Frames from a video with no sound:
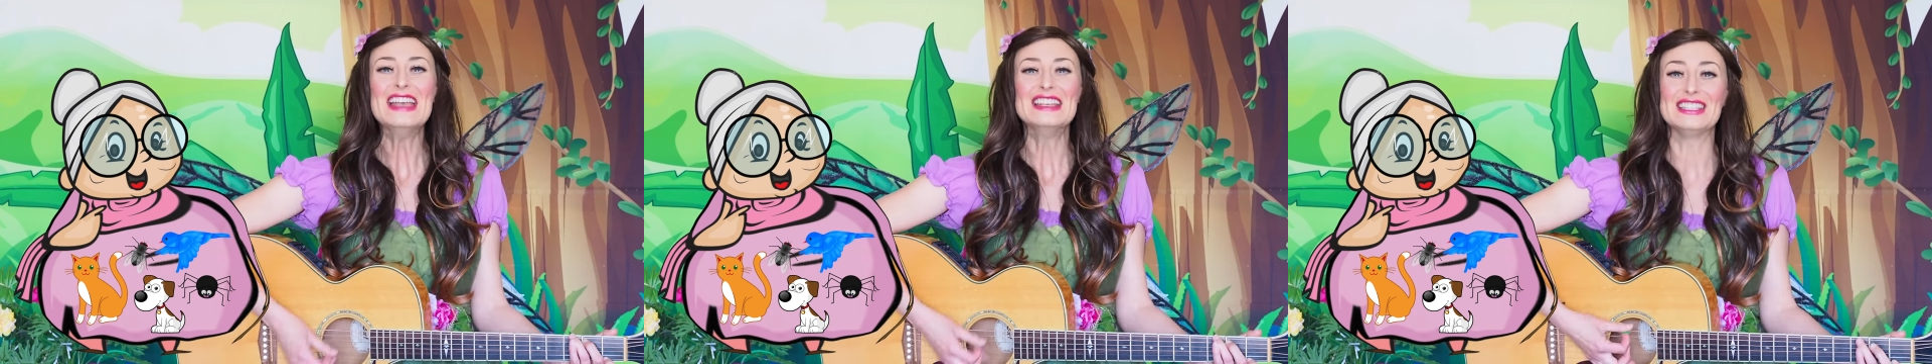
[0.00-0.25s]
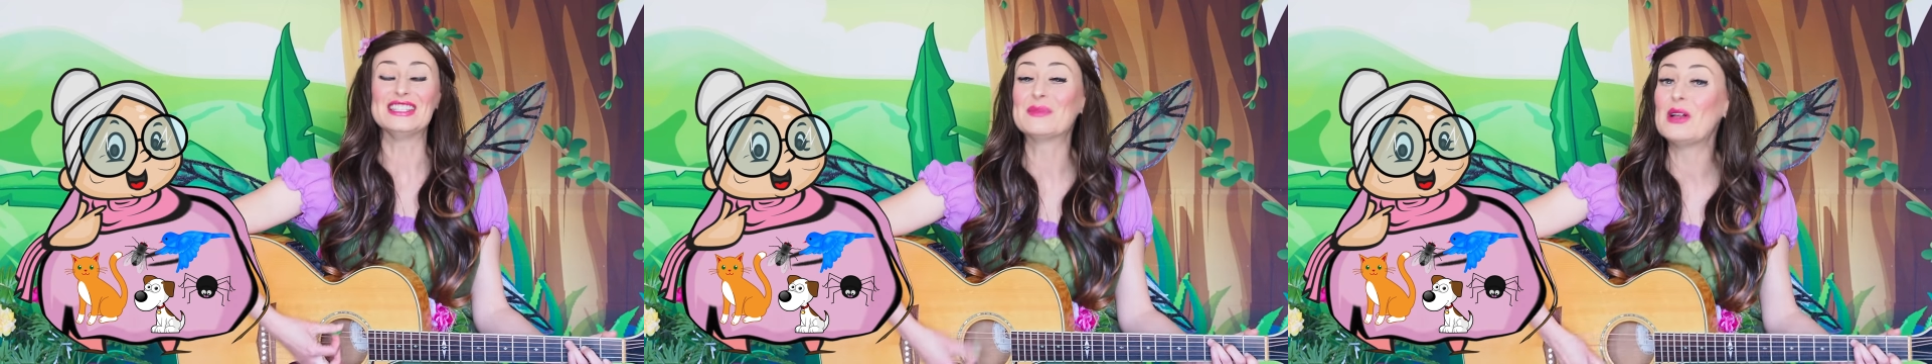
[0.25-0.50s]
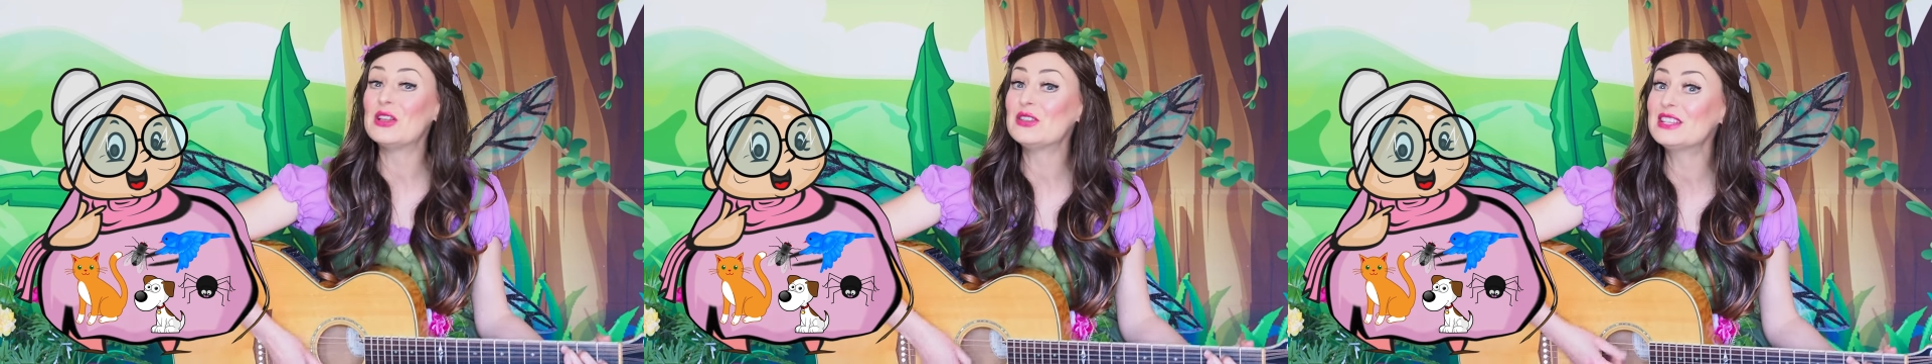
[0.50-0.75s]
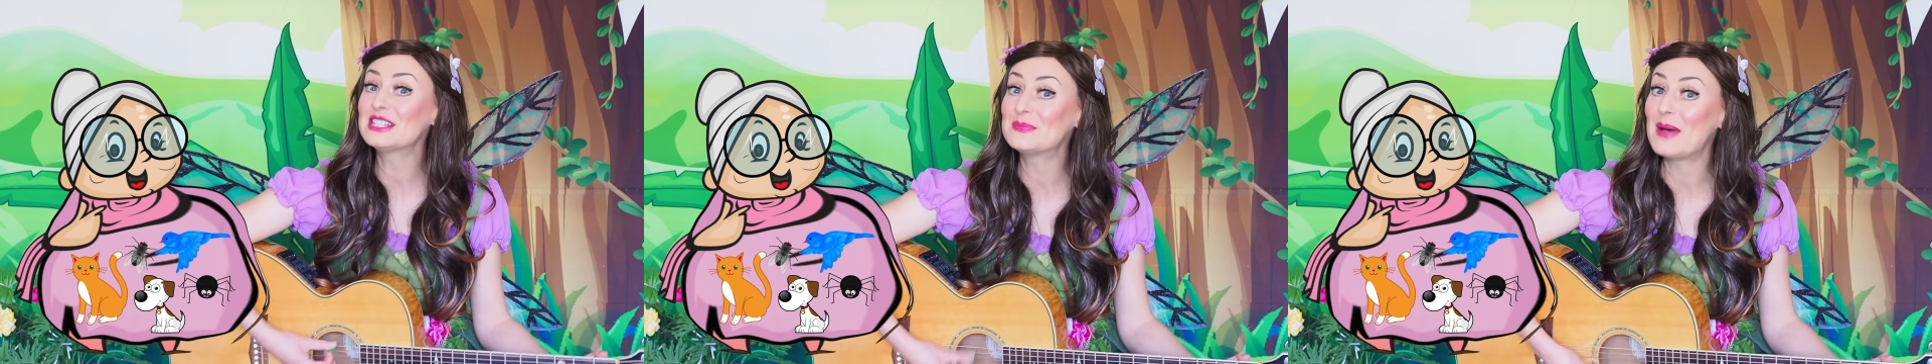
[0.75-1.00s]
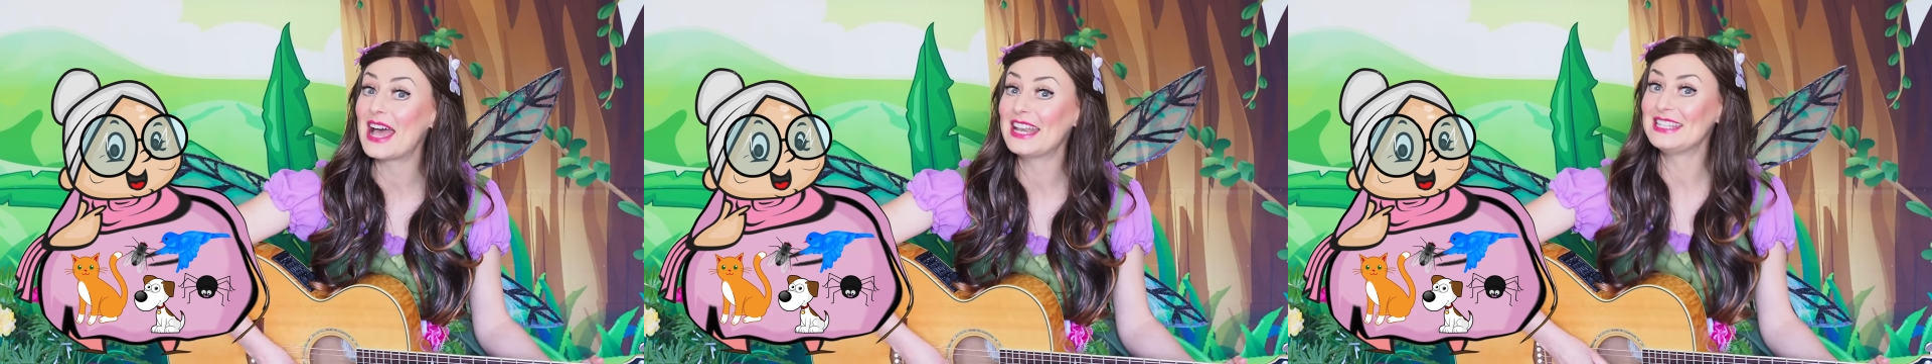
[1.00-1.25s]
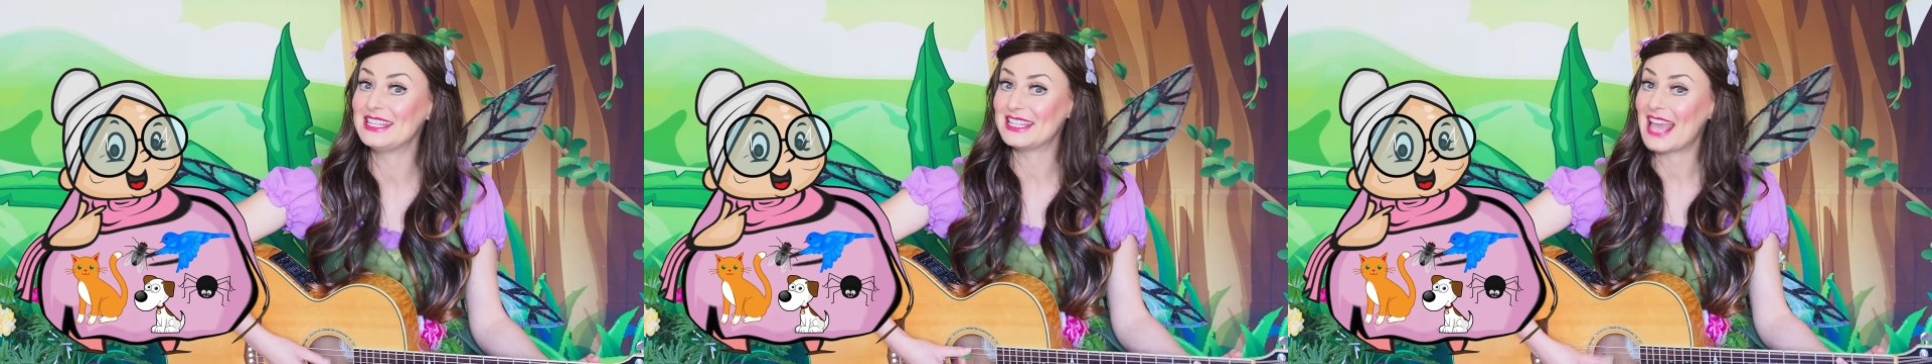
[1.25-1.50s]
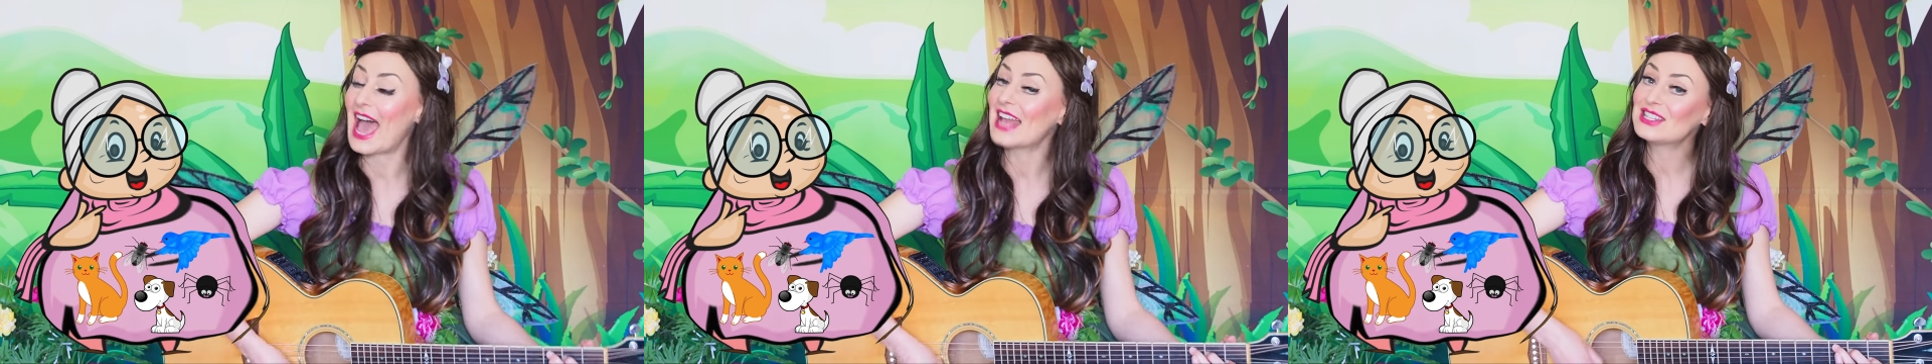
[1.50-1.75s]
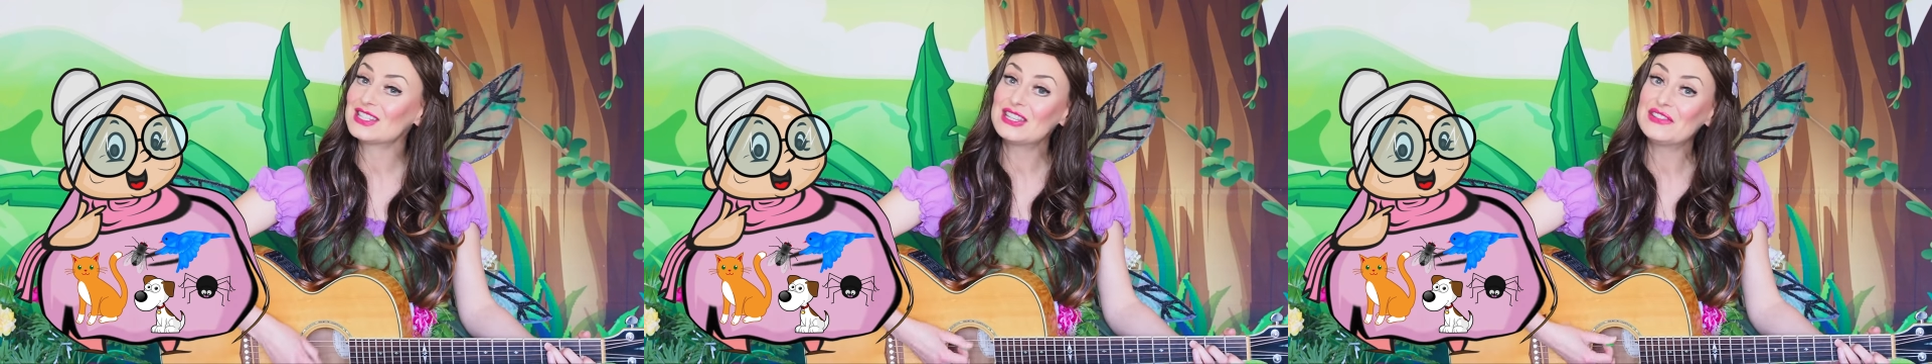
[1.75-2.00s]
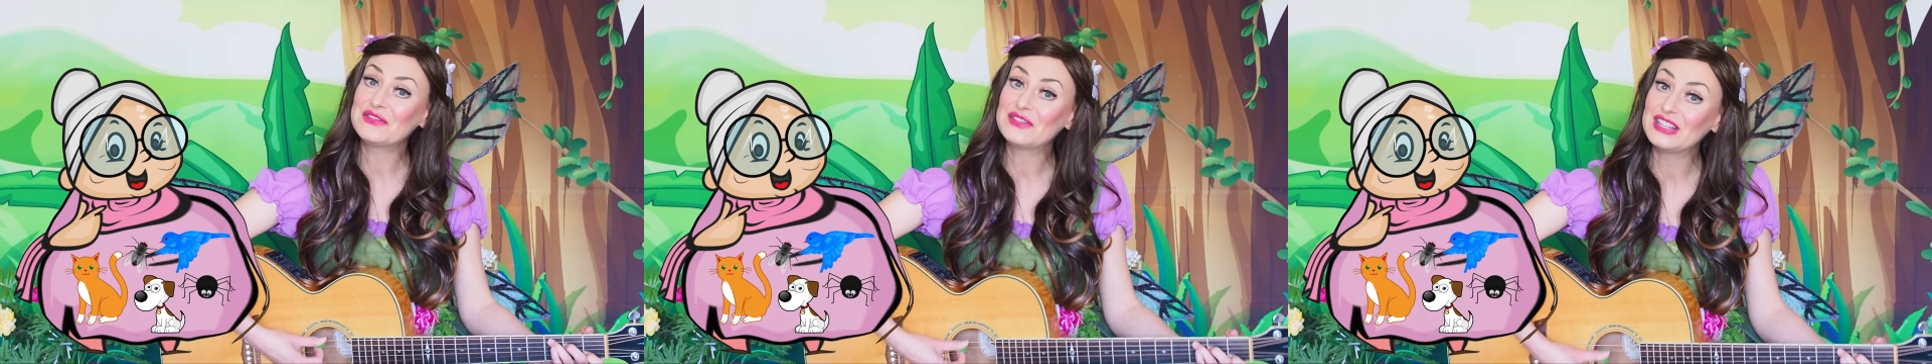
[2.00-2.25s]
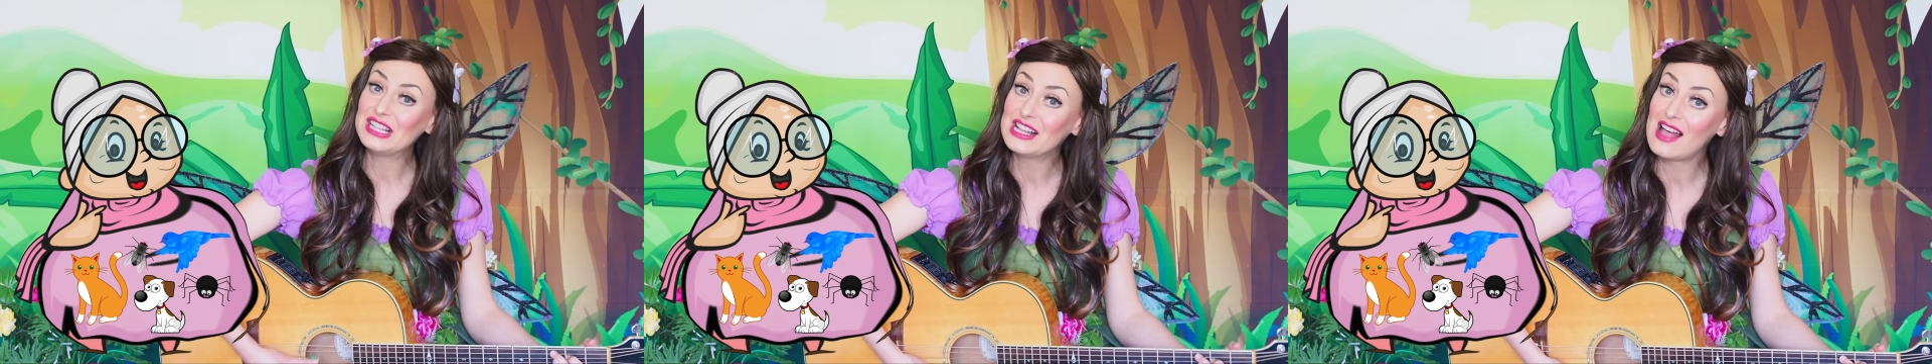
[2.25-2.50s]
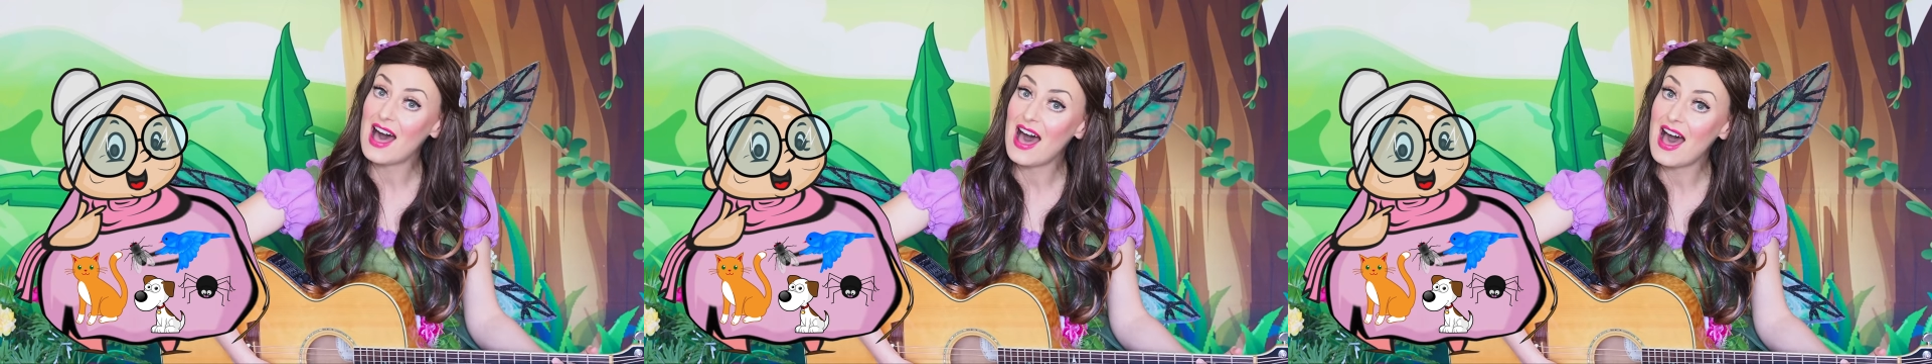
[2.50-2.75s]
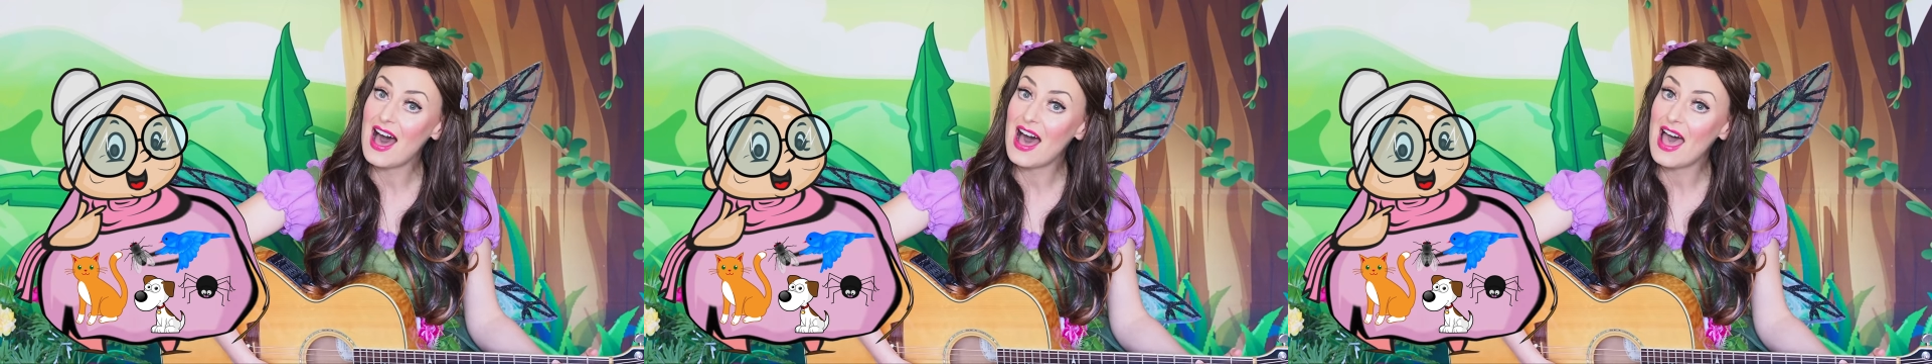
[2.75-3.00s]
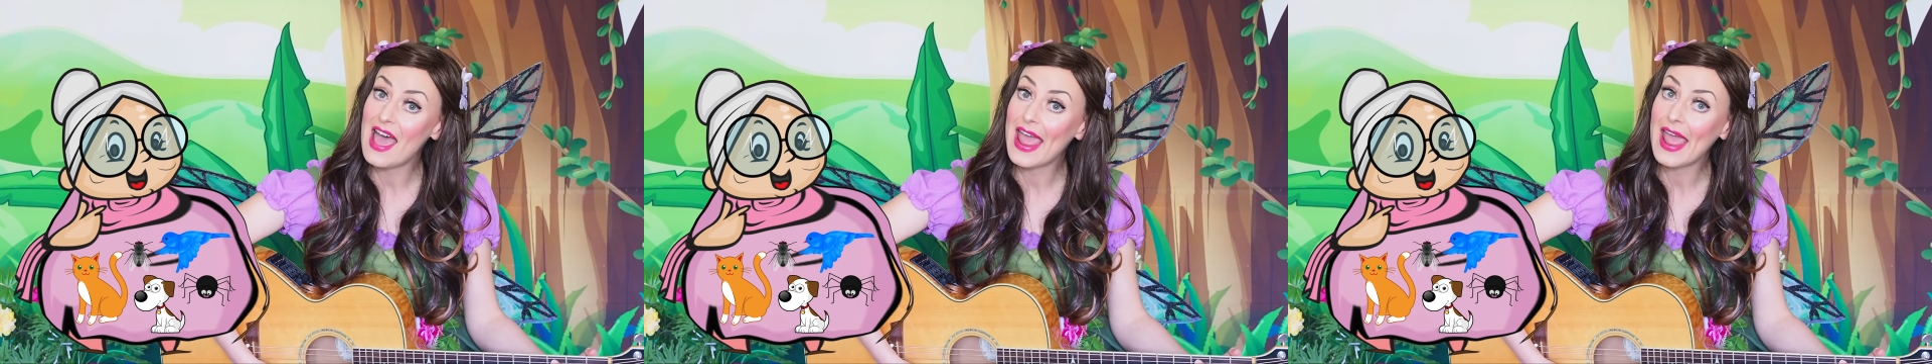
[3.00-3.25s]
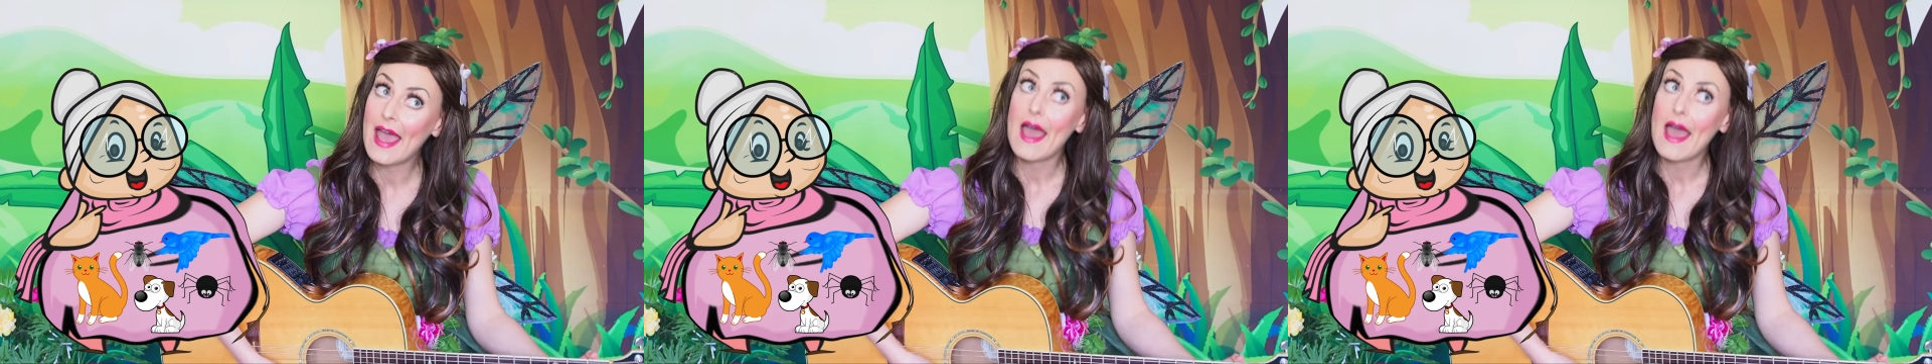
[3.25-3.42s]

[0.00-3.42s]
She swallowed the spider to catch the fly.